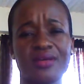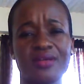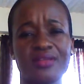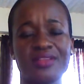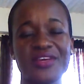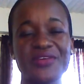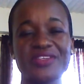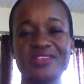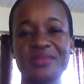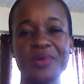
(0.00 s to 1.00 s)
There
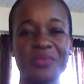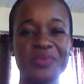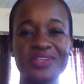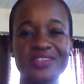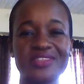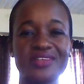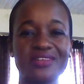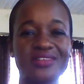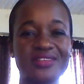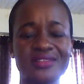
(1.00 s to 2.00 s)
is a popular
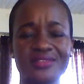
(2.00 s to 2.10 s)
song